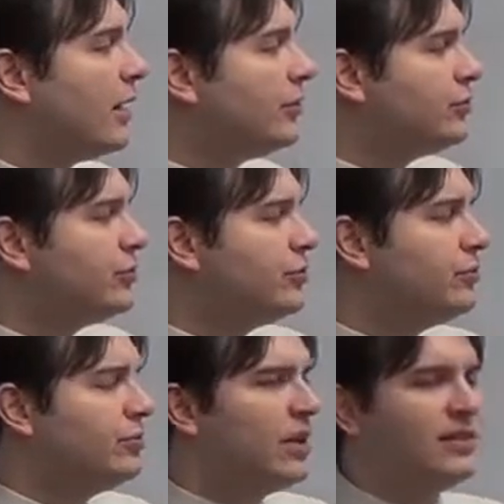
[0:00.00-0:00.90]
I don't
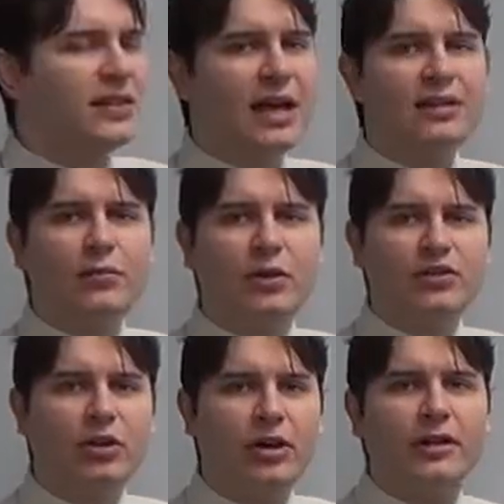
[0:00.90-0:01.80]
exactly want to
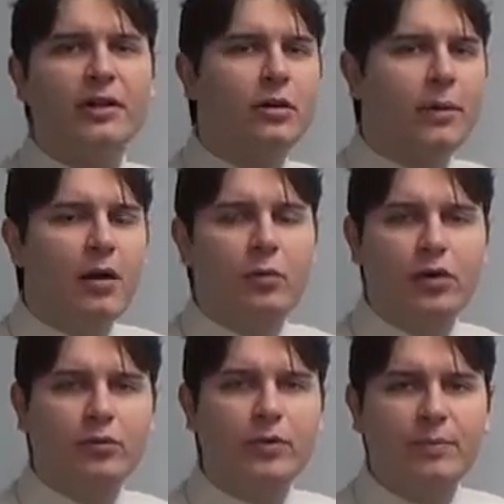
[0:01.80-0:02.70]
talk here about
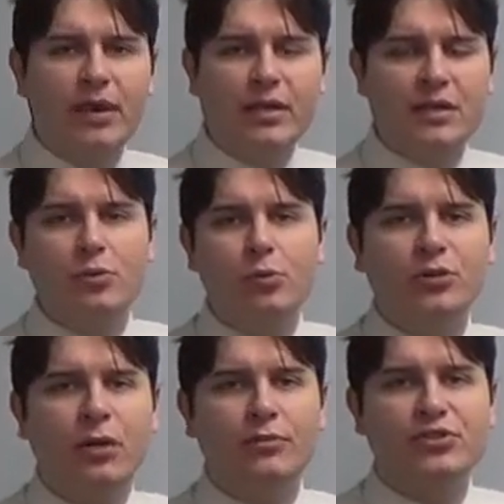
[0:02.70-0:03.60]
whether we pick equal
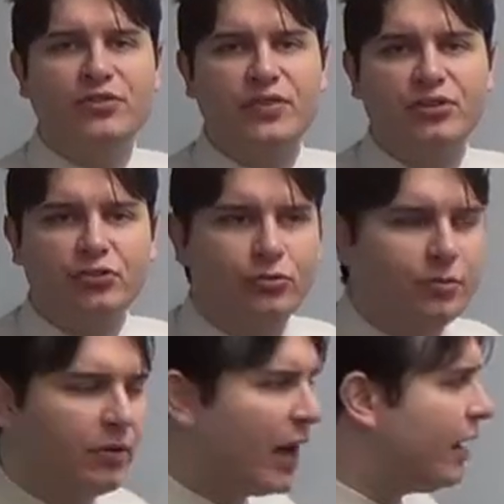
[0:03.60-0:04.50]
numbers of each
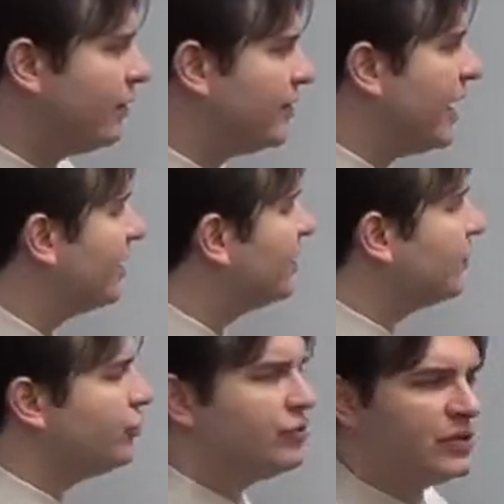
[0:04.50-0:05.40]
group or how exactly
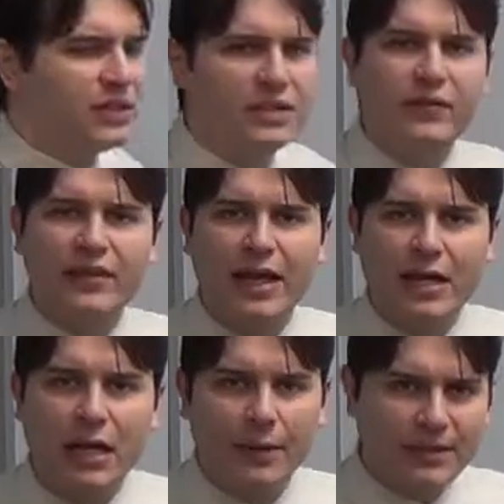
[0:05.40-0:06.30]
we choose to divvy
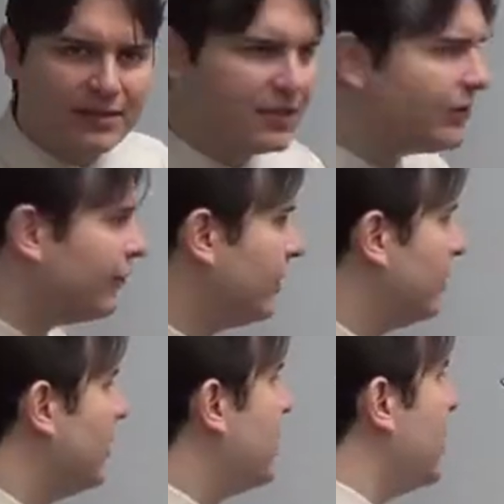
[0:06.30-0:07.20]
that up. That's different.
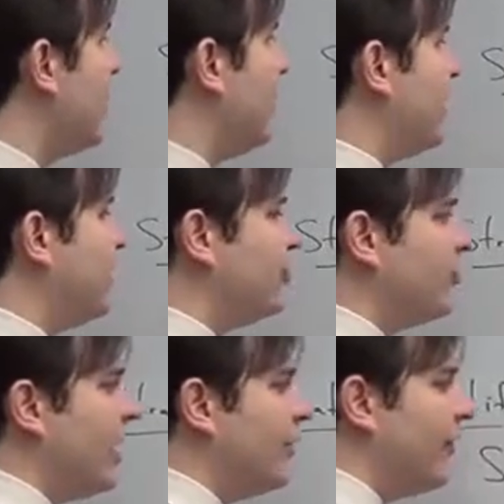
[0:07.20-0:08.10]
But in a
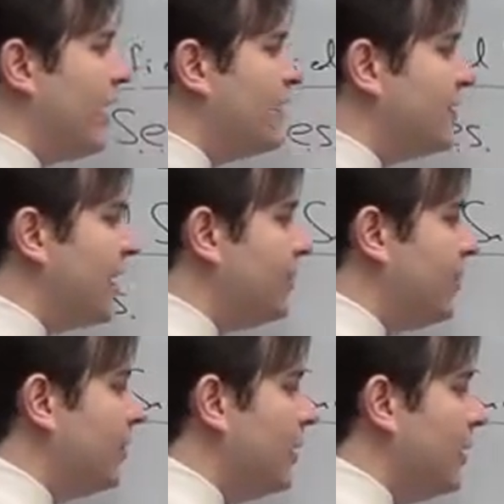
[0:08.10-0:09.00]
stratified
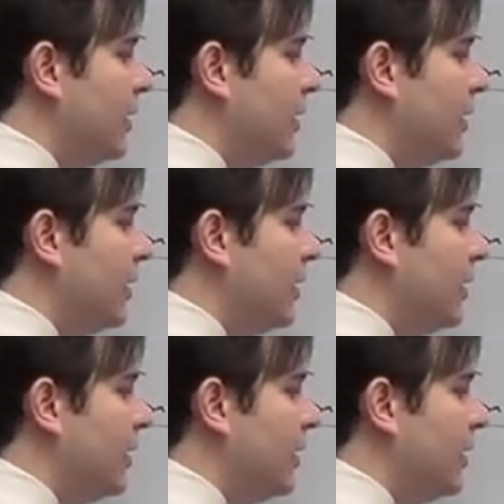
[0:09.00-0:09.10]
sample,